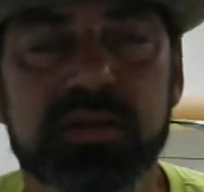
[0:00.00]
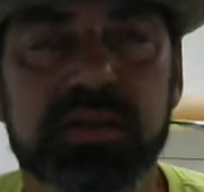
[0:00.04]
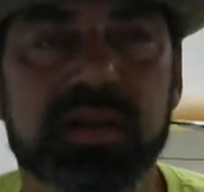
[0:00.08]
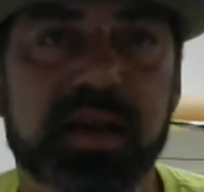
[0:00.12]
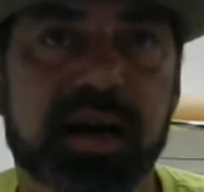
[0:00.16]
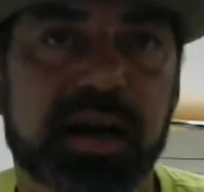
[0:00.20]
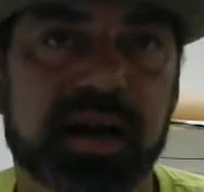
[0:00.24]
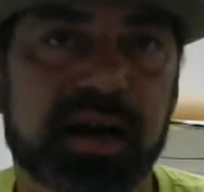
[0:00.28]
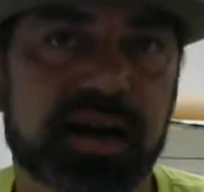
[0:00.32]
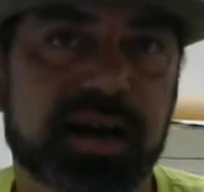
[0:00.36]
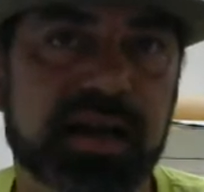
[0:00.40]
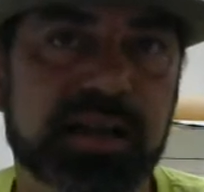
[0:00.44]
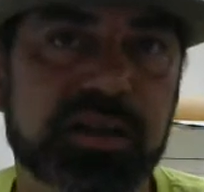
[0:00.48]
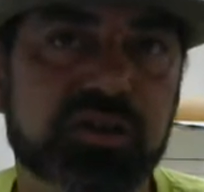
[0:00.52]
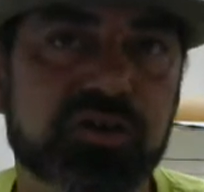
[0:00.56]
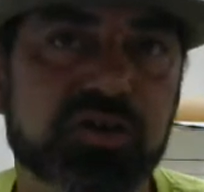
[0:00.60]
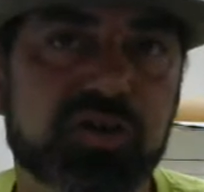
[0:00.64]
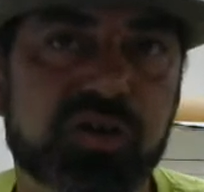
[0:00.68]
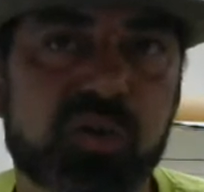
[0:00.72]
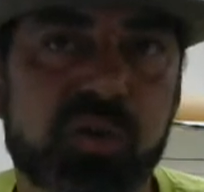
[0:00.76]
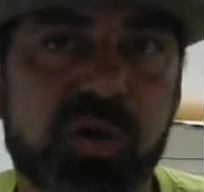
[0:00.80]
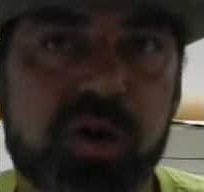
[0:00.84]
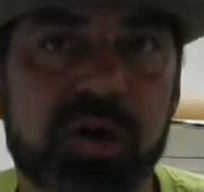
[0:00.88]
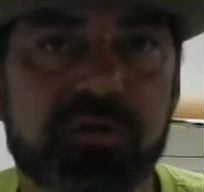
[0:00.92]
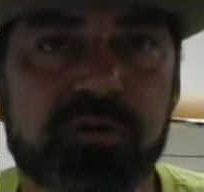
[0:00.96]
Guy I used
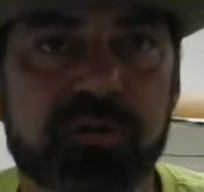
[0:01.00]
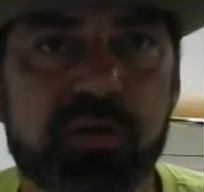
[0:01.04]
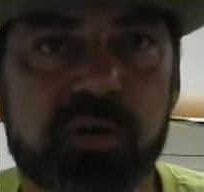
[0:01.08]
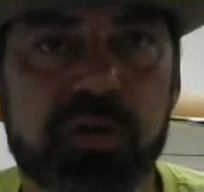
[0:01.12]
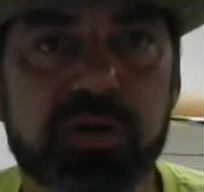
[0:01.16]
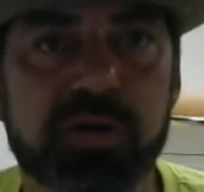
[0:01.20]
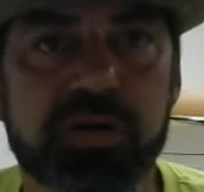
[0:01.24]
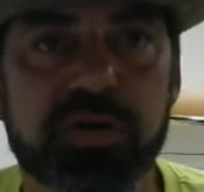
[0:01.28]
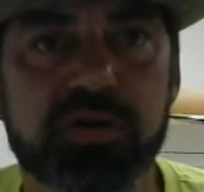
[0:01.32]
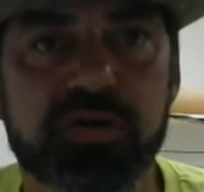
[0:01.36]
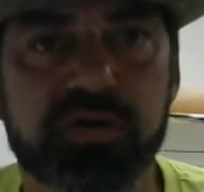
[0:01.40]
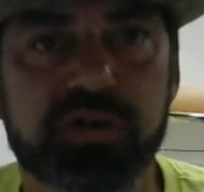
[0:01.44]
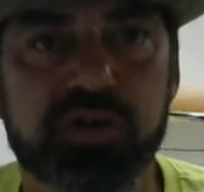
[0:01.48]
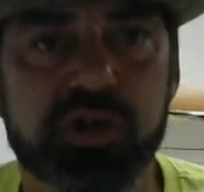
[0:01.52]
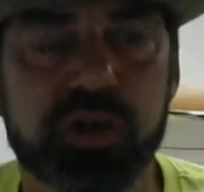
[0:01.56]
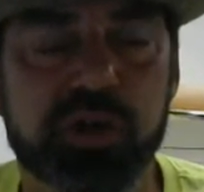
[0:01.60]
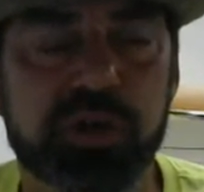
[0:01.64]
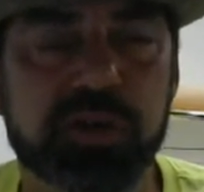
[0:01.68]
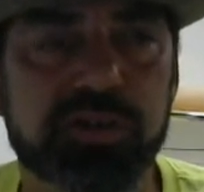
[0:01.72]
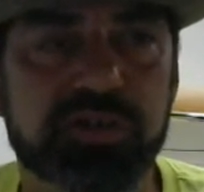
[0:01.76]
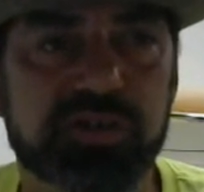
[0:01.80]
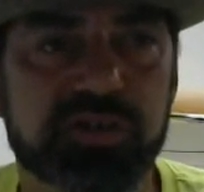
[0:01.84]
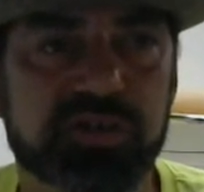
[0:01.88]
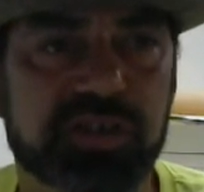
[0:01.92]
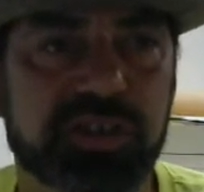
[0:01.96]
to work for used to
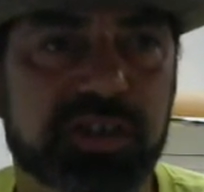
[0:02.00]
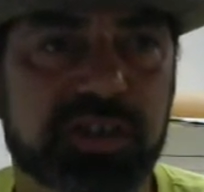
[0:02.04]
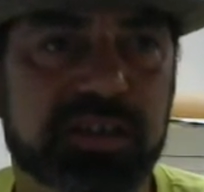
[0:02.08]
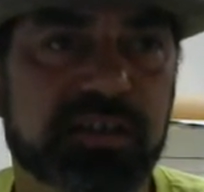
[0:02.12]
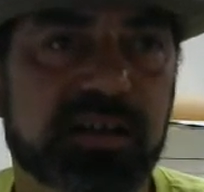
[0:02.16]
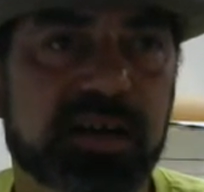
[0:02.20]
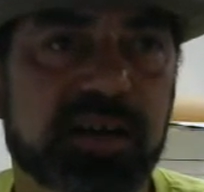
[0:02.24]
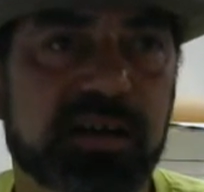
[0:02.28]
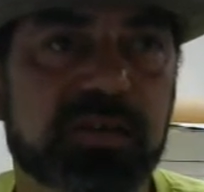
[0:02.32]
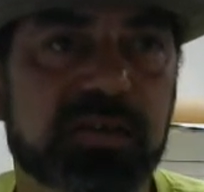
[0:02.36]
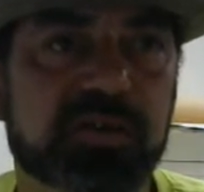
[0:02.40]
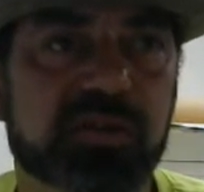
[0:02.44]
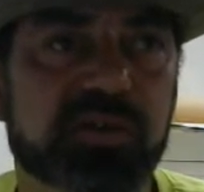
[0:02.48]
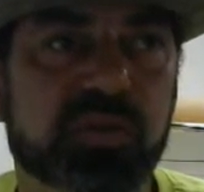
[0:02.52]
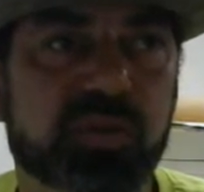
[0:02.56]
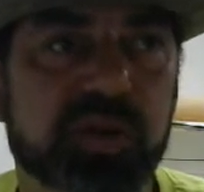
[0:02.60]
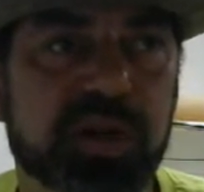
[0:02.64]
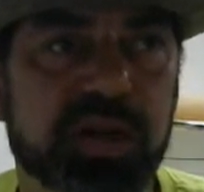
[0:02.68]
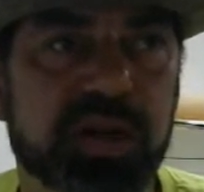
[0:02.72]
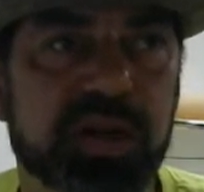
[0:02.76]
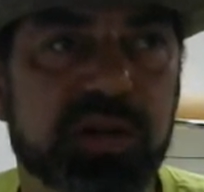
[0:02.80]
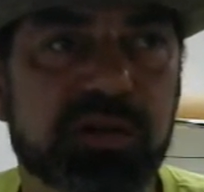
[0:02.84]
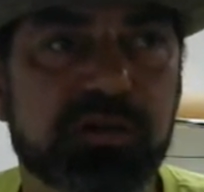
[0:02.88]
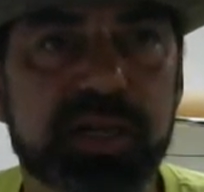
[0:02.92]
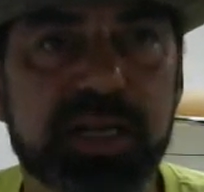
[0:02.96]
charge $6 a
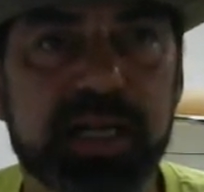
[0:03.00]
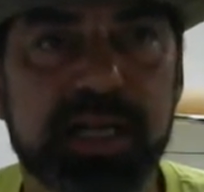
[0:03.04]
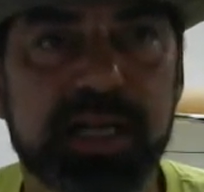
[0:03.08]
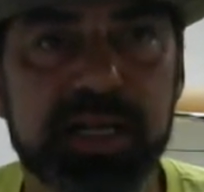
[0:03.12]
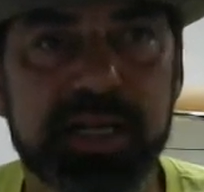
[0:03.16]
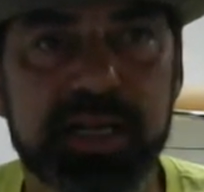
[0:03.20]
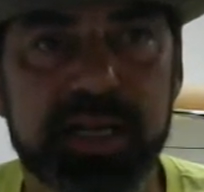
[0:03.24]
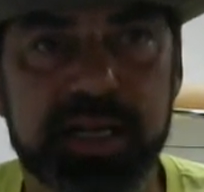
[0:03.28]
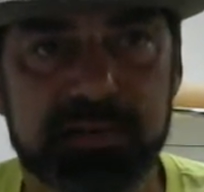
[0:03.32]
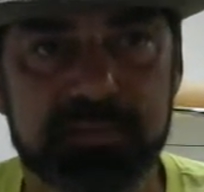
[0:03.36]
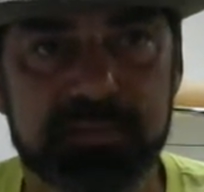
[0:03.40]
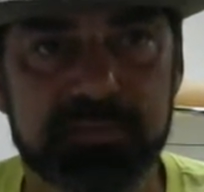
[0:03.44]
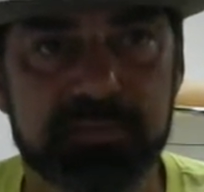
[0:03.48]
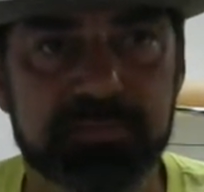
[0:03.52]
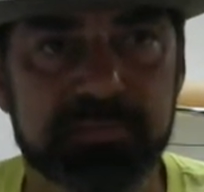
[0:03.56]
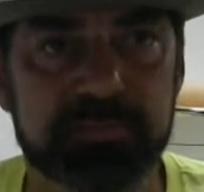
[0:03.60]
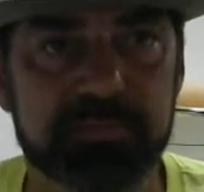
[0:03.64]
window in and out.